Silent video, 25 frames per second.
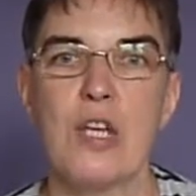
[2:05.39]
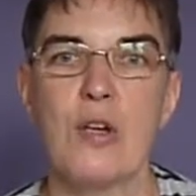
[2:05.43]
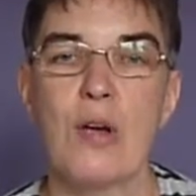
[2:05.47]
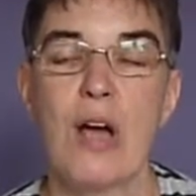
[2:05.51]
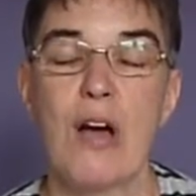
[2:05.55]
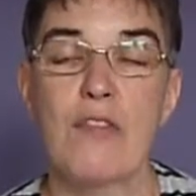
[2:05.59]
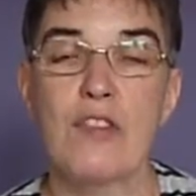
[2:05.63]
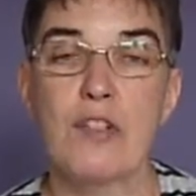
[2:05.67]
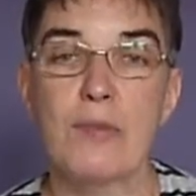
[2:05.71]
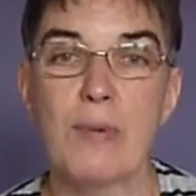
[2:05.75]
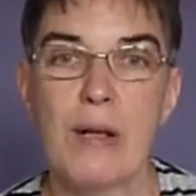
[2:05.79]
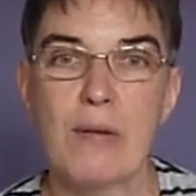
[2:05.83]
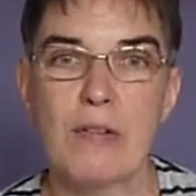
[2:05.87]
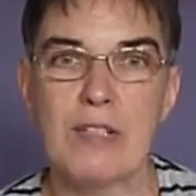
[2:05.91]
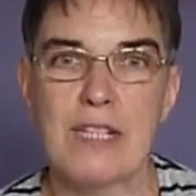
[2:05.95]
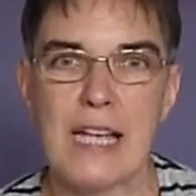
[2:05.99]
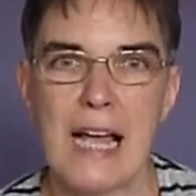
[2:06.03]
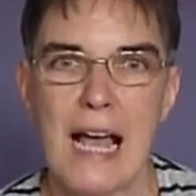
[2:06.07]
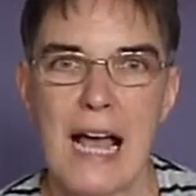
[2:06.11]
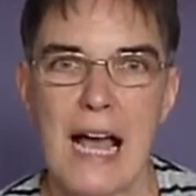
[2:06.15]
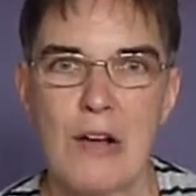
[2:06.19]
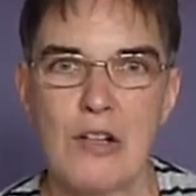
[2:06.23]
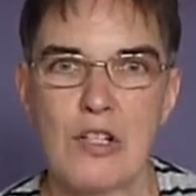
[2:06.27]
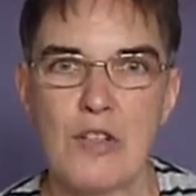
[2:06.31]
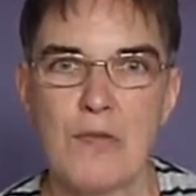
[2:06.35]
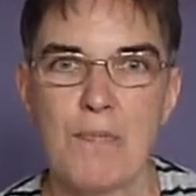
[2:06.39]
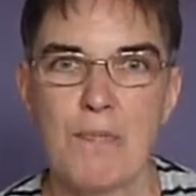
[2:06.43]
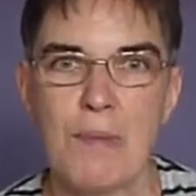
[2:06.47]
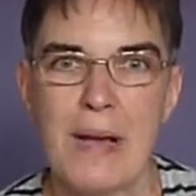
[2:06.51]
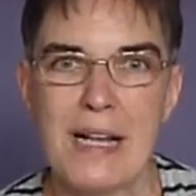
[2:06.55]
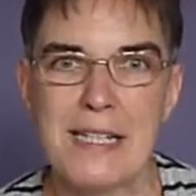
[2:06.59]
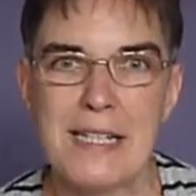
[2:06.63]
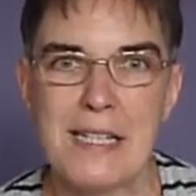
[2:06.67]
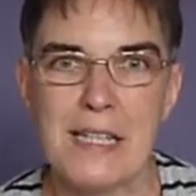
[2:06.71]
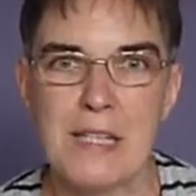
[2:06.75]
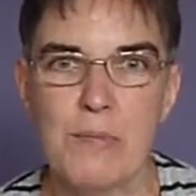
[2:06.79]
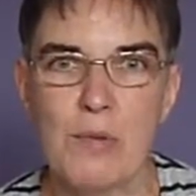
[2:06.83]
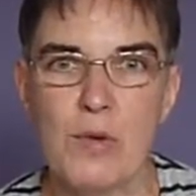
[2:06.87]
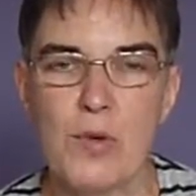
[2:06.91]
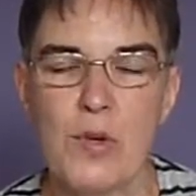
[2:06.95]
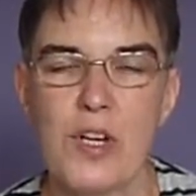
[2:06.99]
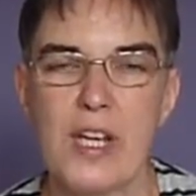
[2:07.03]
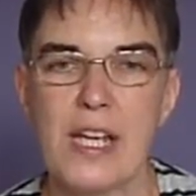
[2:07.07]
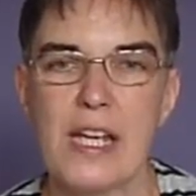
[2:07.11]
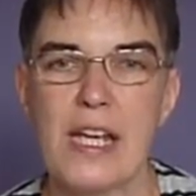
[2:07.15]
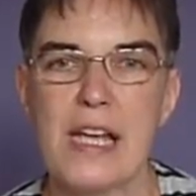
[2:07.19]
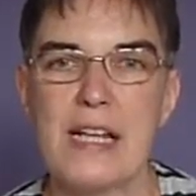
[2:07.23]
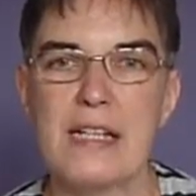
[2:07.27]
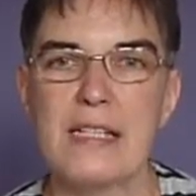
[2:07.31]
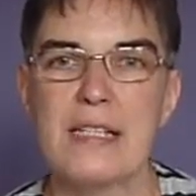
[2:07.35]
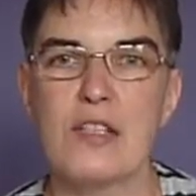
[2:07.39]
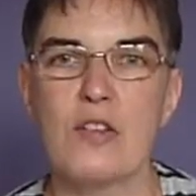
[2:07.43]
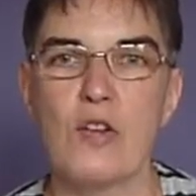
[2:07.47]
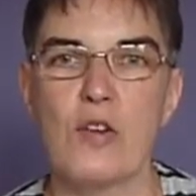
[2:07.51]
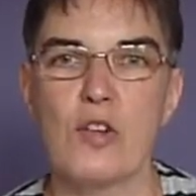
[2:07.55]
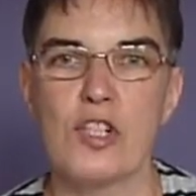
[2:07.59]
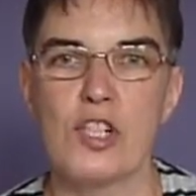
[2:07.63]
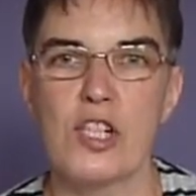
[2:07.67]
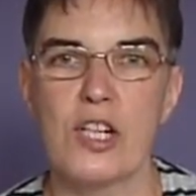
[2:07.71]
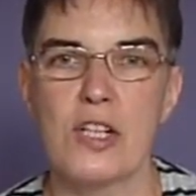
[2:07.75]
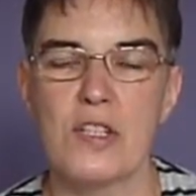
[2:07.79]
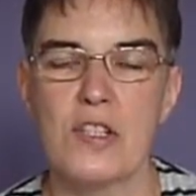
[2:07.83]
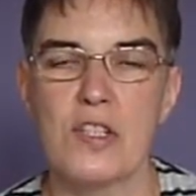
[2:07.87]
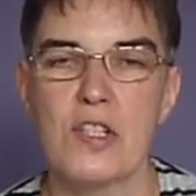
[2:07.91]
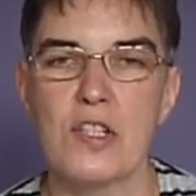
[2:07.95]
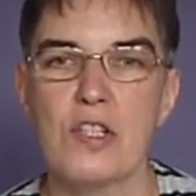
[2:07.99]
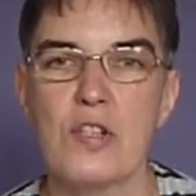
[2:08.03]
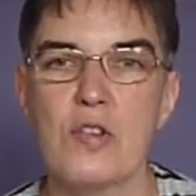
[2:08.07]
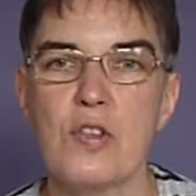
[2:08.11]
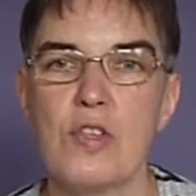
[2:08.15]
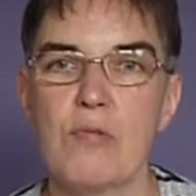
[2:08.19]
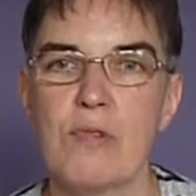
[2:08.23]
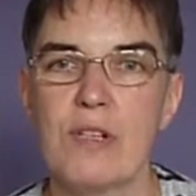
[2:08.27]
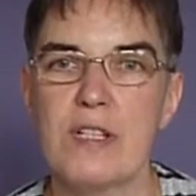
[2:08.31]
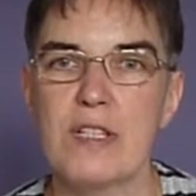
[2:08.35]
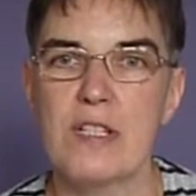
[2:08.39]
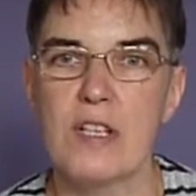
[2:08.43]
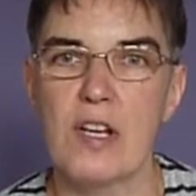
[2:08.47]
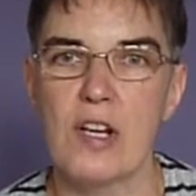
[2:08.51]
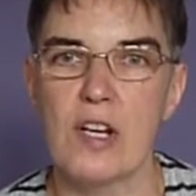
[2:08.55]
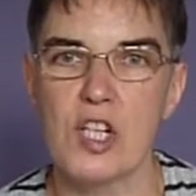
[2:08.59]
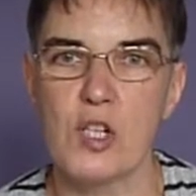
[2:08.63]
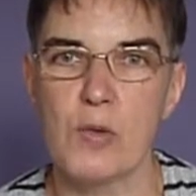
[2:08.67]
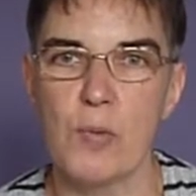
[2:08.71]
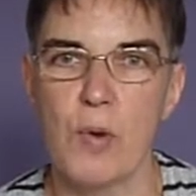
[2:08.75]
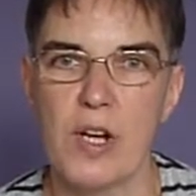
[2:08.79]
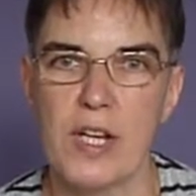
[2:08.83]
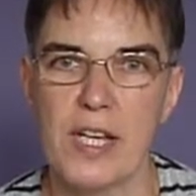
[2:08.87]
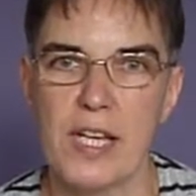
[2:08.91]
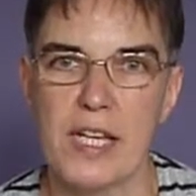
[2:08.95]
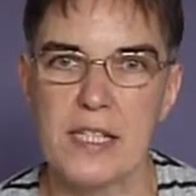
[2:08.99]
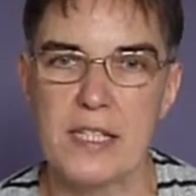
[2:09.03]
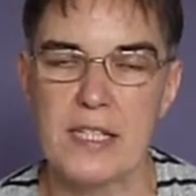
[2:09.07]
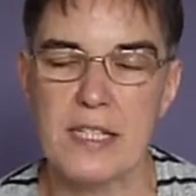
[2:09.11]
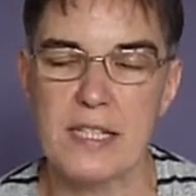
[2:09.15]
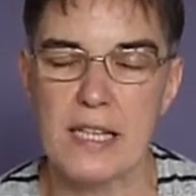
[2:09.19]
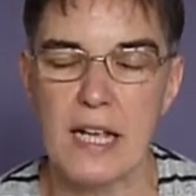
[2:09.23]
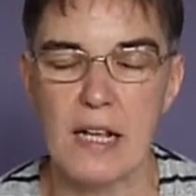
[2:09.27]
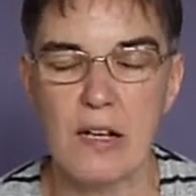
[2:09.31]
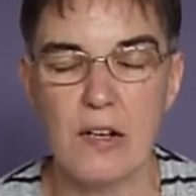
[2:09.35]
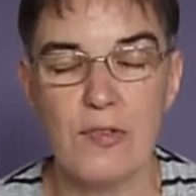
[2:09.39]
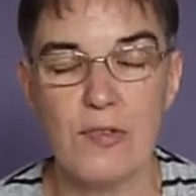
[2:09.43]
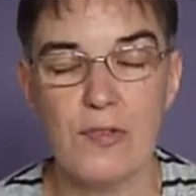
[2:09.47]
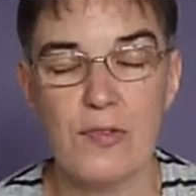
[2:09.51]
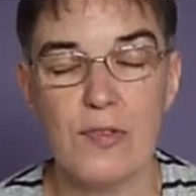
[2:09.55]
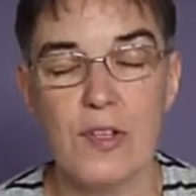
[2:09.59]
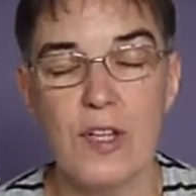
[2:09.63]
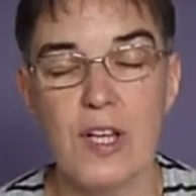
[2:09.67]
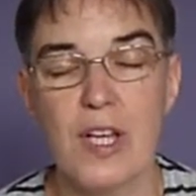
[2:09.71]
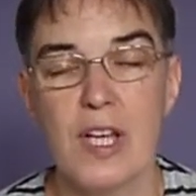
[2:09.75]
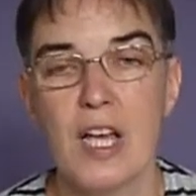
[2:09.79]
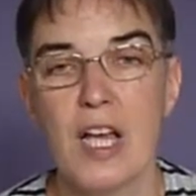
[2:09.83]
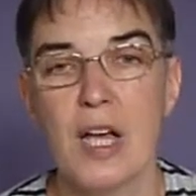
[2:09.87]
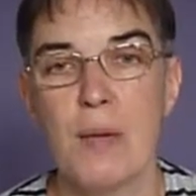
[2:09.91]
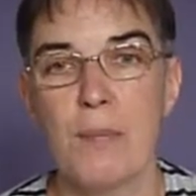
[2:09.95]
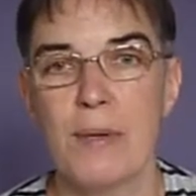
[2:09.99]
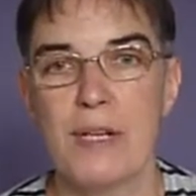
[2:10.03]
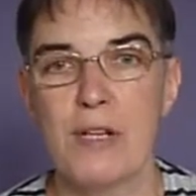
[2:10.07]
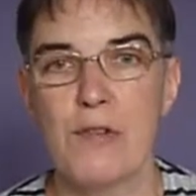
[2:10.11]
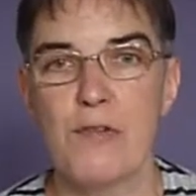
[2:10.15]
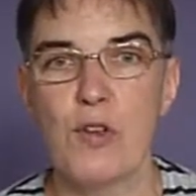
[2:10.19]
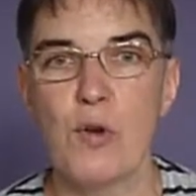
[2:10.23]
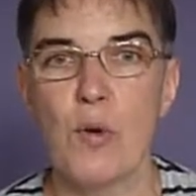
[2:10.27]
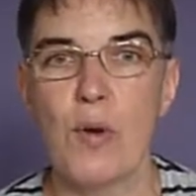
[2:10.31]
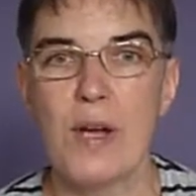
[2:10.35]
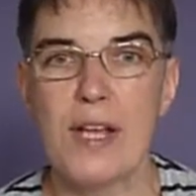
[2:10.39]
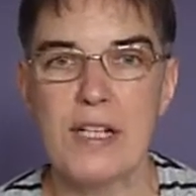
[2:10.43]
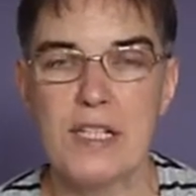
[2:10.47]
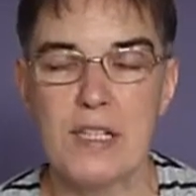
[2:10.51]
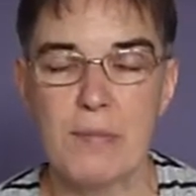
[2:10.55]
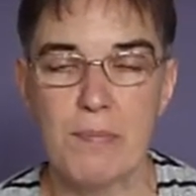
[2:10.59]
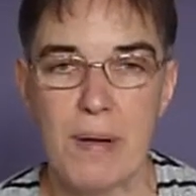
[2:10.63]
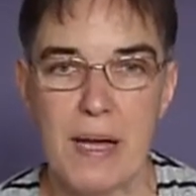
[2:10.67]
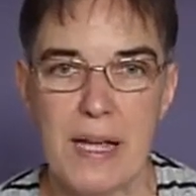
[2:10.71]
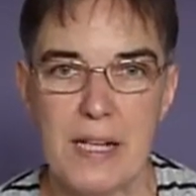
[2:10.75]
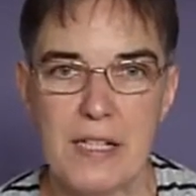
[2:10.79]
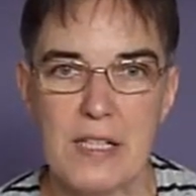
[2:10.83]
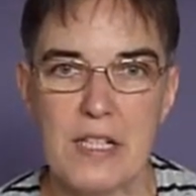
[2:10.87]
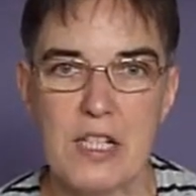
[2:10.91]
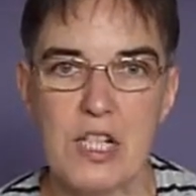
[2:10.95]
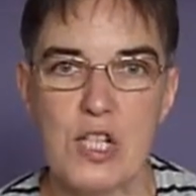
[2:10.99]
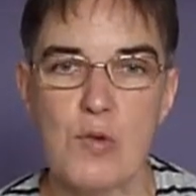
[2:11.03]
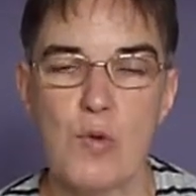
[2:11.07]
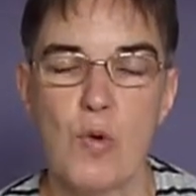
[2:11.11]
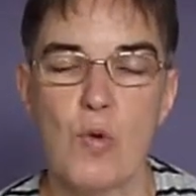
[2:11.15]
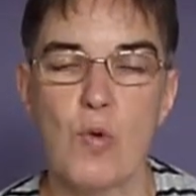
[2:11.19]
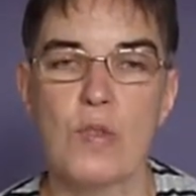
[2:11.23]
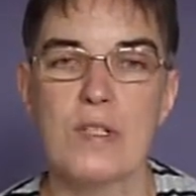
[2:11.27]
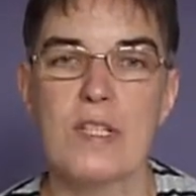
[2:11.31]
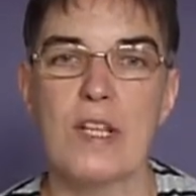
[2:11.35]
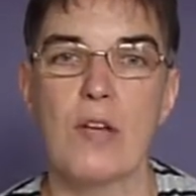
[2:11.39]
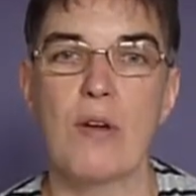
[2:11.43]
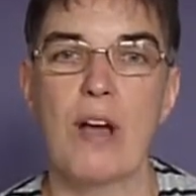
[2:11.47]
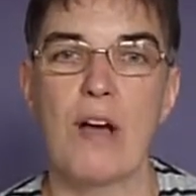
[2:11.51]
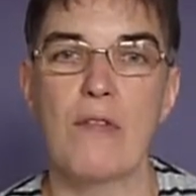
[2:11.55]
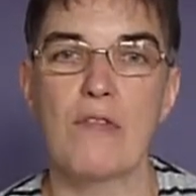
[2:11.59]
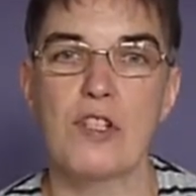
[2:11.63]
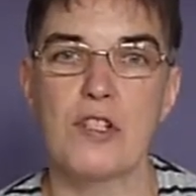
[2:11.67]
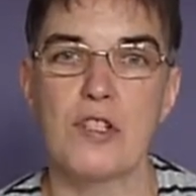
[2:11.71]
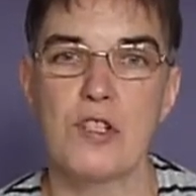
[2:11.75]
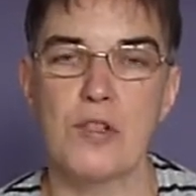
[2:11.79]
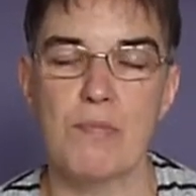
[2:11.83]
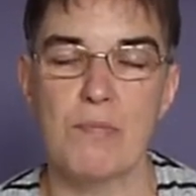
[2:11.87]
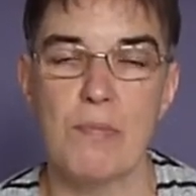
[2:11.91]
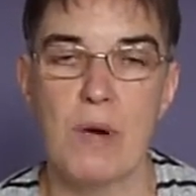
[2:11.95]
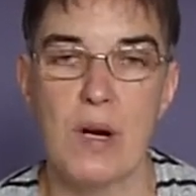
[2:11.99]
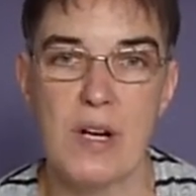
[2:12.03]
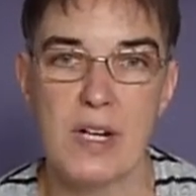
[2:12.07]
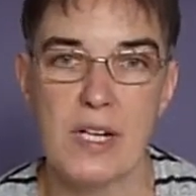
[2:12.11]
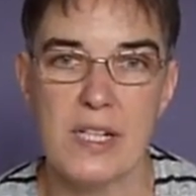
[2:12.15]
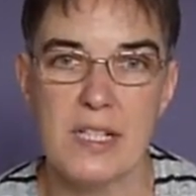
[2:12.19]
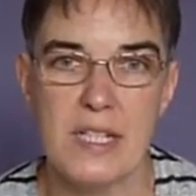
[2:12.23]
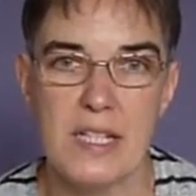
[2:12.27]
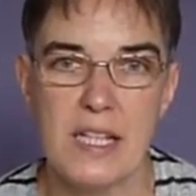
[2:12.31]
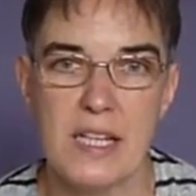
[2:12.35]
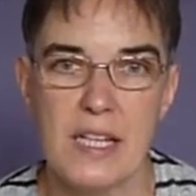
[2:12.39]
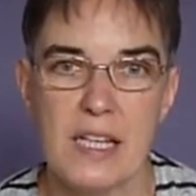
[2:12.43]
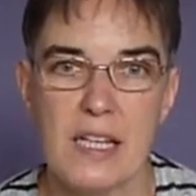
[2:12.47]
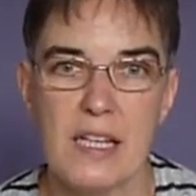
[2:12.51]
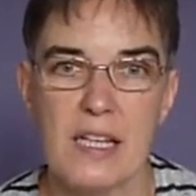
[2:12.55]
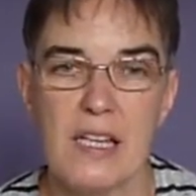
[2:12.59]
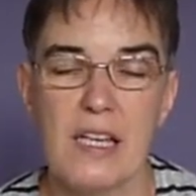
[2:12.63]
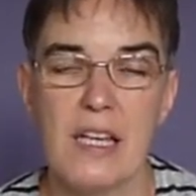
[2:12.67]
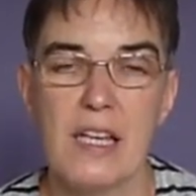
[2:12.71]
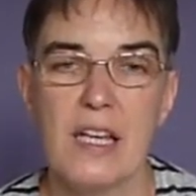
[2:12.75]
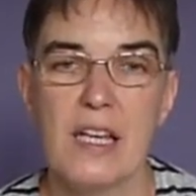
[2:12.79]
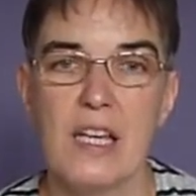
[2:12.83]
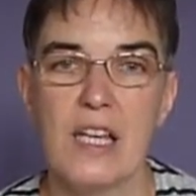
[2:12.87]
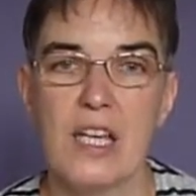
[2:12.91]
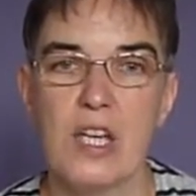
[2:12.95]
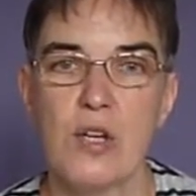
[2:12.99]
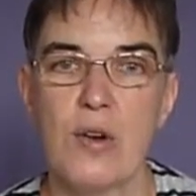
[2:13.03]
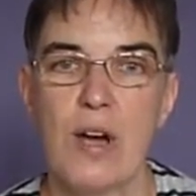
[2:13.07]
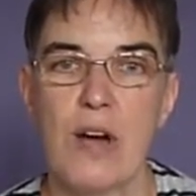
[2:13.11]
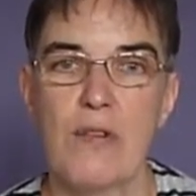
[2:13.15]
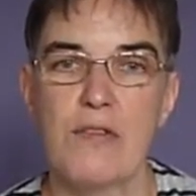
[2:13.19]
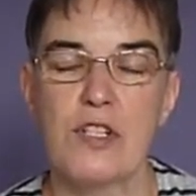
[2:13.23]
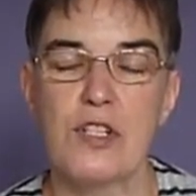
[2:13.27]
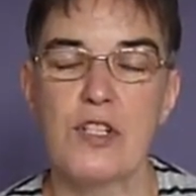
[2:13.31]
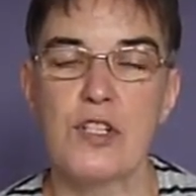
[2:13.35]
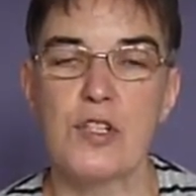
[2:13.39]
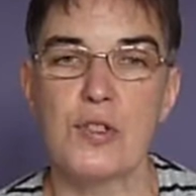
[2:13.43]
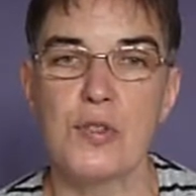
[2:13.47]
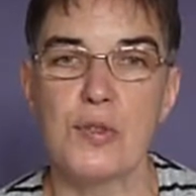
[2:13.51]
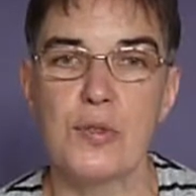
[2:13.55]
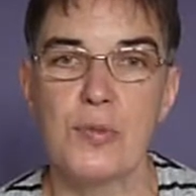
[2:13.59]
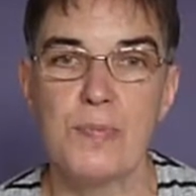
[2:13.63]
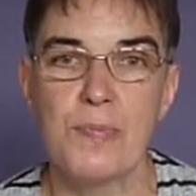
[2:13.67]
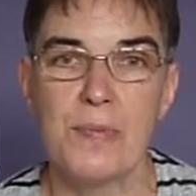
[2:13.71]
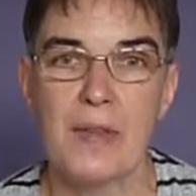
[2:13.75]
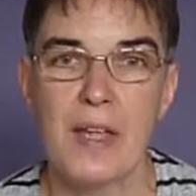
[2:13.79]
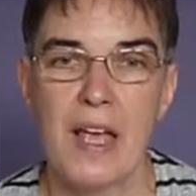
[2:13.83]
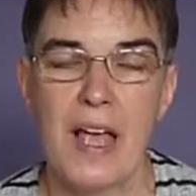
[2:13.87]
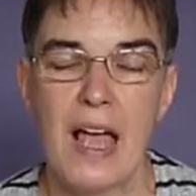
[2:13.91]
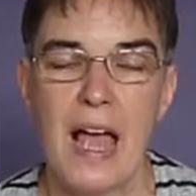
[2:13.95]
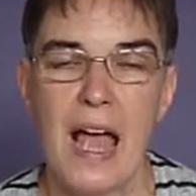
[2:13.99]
You have to be able to get out of bed in the morning. It's not just to do the research work itself, but if you're independent, you also have to do marketing. You have to do